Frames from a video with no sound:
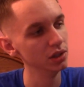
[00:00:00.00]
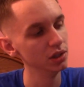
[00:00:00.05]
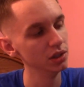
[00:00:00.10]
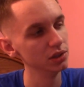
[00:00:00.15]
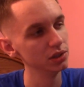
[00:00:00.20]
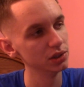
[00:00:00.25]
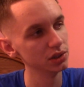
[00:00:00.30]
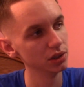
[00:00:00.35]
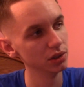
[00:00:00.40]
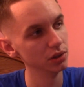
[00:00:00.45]

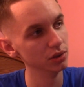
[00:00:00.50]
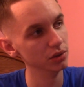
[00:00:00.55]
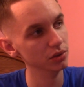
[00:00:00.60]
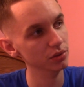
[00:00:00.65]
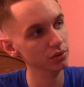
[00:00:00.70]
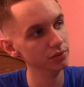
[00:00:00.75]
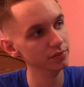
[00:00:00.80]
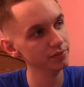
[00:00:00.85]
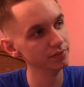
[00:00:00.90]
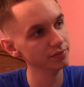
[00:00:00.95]

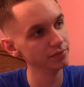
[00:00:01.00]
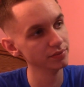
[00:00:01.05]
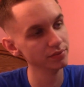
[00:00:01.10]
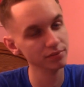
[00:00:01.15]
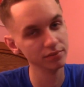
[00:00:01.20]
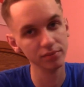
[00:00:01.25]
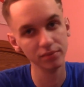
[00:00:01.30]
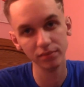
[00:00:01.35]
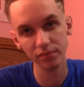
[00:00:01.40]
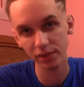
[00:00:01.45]
So
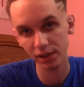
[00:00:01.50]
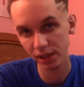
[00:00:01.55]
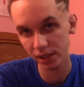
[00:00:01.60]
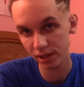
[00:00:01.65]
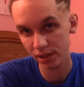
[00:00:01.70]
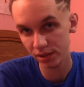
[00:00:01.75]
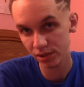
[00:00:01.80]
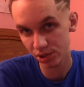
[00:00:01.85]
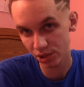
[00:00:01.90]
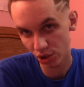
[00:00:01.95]

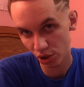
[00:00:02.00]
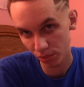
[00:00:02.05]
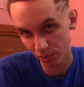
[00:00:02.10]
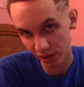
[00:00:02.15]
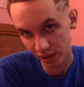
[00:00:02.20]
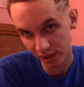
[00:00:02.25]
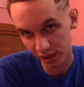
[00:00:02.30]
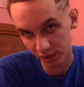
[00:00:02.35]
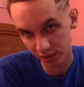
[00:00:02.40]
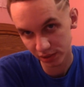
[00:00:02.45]
he showed
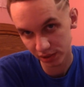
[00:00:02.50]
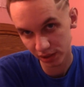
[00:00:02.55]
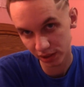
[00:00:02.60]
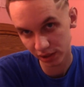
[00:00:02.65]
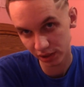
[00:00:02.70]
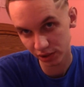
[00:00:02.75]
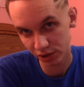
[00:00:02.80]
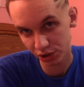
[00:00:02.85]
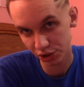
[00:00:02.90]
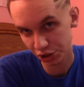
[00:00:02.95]
me and I was
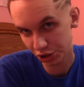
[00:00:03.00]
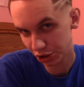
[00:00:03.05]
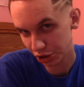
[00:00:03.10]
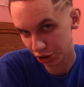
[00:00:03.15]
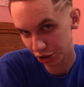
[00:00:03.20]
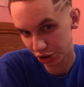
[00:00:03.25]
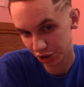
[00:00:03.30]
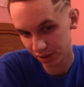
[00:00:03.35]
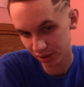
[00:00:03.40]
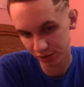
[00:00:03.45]
like,
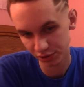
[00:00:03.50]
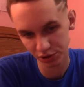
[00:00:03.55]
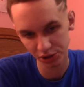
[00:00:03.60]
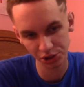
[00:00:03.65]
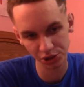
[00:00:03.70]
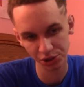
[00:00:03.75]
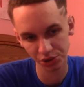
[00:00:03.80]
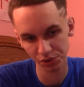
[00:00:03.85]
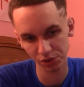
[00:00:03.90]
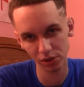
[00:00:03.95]
sure, it's really
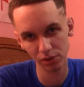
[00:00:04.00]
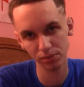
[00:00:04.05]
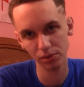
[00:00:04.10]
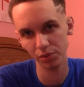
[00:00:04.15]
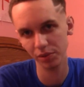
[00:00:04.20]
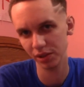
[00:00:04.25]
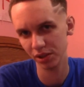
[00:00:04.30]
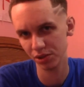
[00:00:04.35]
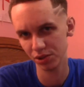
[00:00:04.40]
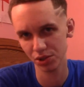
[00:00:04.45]
short, but
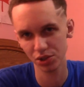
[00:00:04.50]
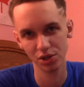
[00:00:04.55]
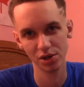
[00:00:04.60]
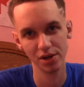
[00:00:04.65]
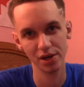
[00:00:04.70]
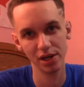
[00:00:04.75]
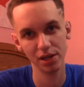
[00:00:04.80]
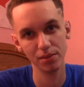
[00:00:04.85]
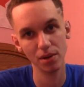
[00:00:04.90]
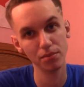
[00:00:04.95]
we can
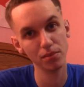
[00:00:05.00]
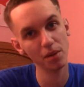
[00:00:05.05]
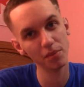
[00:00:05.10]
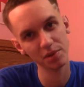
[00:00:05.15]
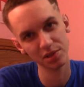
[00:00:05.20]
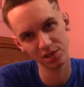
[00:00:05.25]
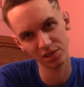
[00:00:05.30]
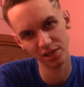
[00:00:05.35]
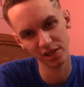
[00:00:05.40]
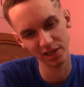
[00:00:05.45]
try. My mom
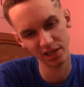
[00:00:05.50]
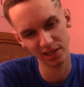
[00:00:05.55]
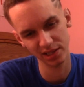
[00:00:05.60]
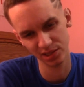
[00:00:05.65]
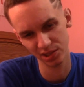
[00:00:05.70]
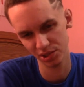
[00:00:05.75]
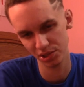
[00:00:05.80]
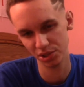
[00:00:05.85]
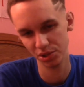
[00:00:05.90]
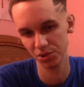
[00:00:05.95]
doesn't like it because
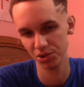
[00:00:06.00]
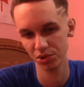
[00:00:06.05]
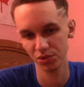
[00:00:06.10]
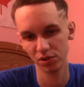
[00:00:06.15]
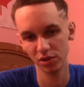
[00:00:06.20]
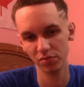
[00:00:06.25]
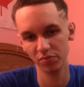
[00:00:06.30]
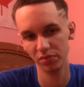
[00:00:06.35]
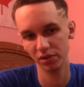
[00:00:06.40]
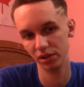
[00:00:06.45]
it's too
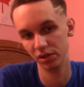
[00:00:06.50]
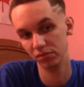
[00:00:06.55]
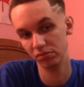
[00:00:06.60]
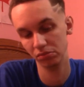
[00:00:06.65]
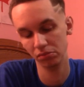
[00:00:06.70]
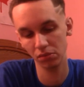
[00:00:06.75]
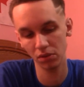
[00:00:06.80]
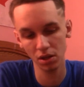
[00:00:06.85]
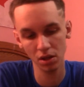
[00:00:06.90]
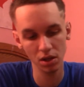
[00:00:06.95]
short, but
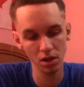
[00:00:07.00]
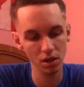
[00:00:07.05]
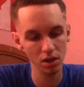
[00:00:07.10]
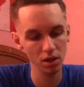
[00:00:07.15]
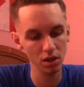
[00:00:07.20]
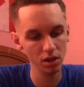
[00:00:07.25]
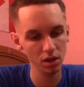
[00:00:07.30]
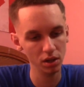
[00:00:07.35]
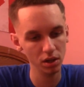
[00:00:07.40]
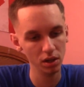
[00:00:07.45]

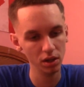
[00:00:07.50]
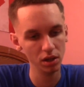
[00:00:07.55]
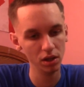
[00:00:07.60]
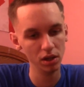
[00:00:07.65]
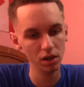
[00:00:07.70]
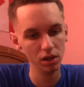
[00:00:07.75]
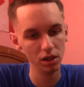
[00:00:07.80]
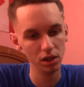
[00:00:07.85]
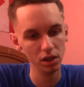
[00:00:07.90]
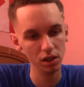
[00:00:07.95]

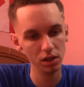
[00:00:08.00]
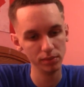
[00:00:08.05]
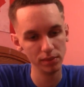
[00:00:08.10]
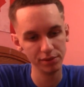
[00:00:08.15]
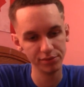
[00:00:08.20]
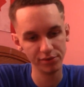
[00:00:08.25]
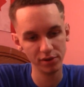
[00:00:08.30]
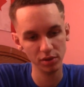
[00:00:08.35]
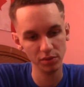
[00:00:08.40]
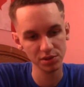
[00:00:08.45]
my
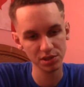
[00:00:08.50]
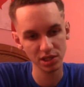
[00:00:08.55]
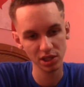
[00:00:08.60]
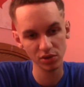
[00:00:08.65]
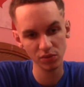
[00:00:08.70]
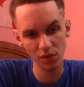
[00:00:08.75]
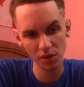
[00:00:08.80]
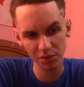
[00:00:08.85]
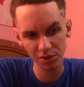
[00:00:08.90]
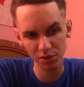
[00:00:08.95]
friend was like,
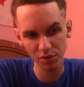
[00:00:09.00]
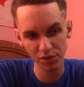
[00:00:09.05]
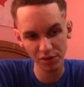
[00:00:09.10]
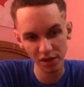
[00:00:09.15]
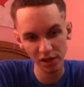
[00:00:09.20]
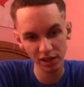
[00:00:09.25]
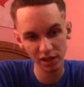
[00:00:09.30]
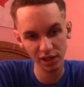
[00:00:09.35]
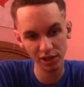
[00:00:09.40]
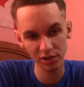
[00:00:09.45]
what were you
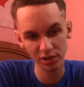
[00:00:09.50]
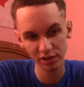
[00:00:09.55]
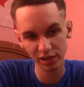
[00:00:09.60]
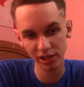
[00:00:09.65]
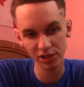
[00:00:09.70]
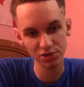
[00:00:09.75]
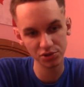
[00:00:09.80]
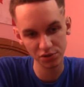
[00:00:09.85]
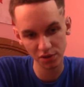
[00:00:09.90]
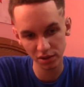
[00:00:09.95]
thinking? You look like
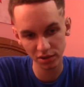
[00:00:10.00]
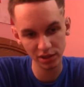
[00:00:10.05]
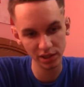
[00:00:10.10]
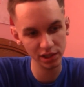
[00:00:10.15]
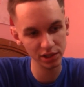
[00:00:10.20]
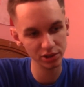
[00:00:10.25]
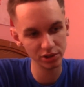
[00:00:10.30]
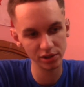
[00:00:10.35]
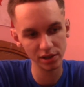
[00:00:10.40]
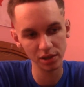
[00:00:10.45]
a drug
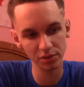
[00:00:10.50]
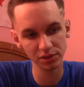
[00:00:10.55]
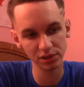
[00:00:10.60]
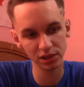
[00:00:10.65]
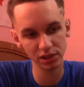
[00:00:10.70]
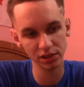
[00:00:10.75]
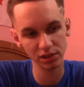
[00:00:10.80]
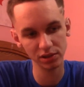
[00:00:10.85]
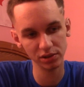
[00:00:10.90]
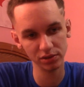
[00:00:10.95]
dealer. And I was
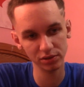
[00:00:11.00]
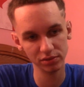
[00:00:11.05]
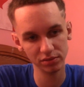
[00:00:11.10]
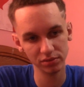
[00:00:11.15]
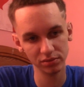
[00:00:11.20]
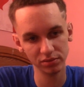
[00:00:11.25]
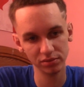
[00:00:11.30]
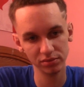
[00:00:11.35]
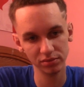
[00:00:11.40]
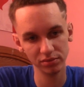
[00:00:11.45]
like, oh,
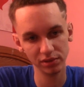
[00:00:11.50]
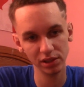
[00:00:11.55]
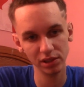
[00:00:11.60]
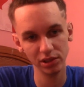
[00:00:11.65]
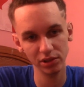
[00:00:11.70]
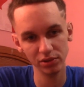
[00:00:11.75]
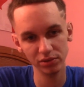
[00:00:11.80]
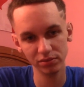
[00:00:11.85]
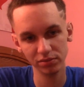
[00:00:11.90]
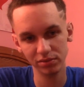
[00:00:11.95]
thank you.